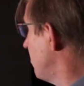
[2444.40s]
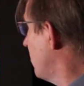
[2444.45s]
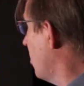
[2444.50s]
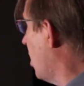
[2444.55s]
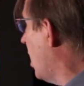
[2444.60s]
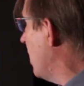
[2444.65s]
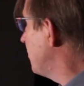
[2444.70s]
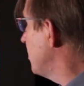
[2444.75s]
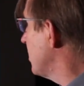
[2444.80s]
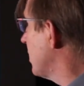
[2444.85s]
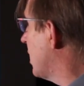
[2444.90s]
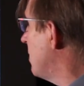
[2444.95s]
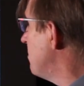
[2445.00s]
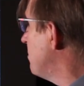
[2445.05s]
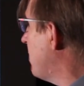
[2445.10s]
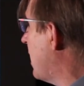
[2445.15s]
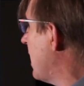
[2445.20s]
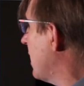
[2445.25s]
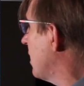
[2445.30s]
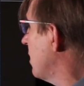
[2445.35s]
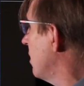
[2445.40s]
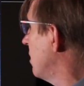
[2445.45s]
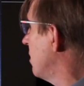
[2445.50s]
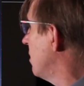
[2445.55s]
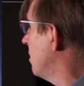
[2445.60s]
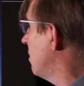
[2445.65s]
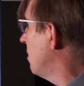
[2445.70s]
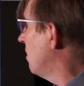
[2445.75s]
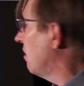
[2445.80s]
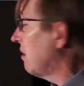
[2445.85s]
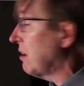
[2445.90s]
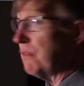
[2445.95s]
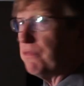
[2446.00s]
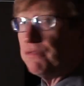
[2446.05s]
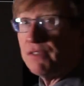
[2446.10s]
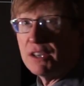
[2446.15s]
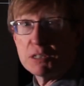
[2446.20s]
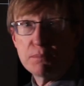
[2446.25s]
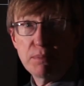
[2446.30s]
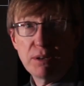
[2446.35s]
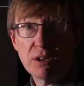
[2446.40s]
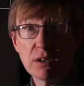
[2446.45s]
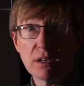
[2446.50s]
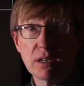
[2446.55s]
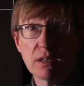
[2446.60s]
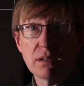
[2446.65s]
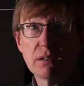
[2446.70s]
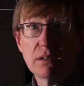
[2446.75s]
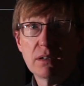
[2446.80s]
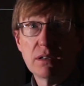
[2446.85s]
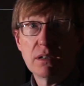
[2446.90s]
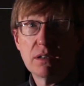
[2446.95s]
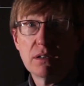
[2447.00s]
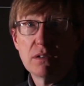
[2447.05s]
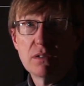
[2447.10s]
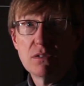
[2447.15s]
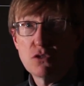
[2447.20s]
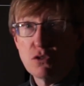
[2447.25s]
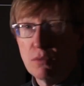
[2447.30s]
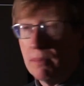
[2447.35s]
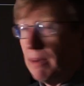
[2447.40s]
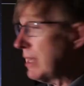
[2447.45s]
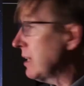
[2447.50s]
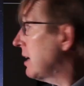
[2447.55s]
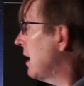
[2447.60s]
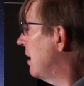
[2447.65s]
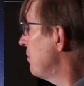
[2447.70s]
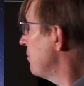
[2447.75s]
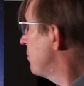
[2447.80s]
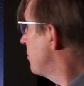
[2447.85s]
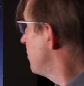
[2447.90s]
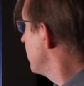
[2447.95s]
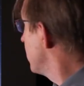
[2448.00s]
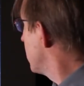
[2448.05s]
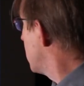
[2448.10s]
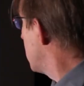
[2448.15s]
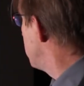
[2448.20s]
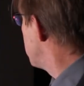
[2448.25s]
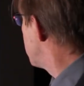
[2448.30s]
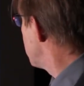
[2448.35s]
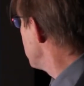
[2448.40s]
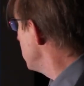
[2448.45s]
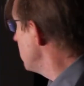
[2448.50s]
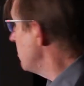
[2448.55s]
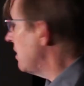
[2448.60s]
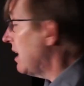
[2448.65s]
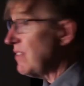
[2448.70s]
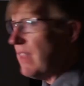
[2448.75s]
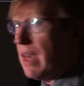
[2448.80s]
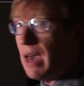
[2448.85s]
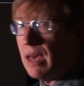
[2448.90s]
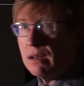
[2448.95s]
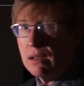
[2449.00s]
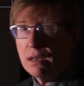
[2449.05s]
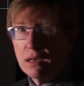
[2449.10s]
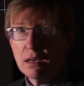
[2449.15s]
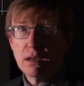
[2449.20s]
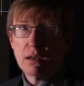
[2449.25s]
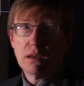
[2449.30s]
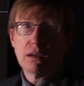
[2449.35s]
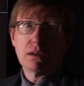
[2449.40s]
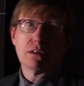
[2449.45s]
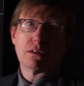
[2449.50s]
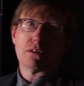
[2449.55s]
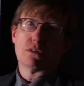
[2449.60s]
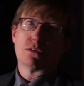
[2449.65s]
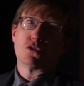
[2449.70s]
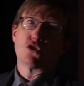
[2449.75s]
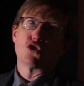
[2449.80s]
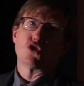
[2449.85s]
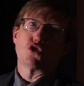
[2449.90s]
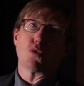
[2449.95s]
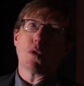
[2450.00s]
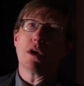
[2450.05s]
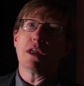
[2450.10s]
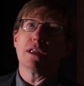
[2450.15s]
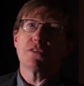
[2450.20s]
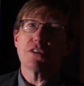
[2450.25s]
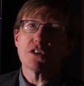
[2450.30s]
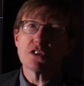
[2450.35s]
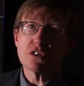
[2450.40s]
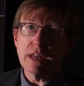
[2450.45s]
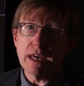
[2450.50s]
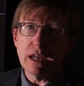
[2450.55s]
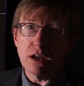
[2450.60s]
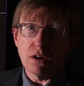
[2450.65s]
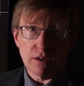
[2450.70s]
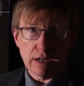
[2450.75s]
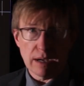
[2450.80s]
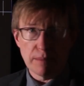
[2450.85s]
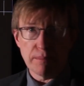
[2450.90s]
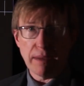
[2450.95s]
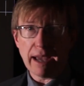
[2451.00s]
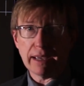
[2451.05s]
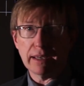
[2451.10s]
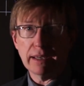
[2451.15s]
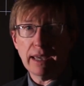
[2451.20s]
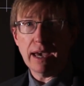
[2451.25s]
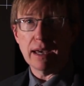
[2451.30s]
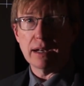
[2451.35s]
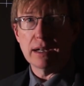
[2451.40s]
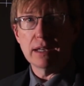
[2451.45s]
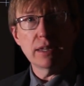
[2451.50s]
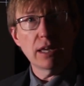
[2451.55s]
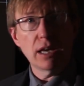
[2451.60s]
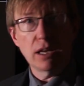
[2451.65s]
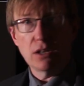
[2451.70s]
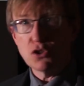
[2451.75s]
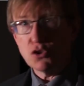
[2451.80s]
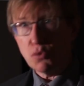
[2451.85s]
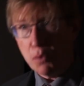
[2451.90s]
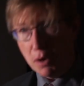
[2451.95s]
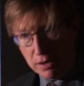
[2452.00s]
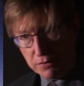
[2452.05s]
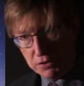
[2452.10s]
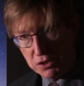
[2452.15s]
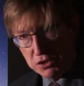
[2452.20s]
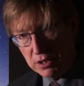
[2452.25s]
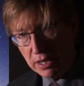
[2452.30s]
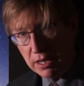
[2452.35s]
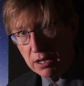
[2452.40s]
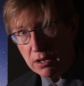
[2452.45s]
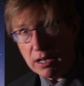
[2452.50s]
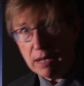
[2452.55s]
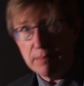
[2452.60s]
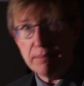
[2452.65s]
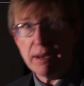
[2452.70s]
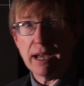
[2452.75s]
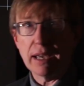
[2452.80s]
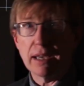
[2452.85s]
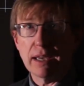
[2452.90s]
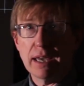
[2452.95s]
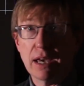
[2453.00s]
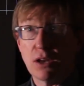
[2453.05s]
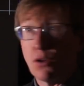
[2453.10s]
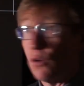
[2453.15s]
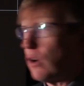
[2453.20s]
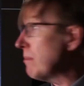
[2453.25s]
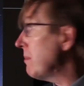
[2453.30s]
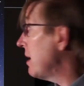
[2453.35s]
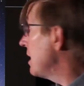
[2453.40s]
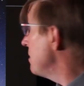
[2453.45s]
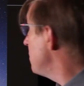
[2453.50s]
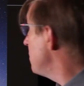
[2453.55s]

often come back on a fixed period. So it might come through, and then 12 years later, come back again, and then 12 years later, come back again. Or it might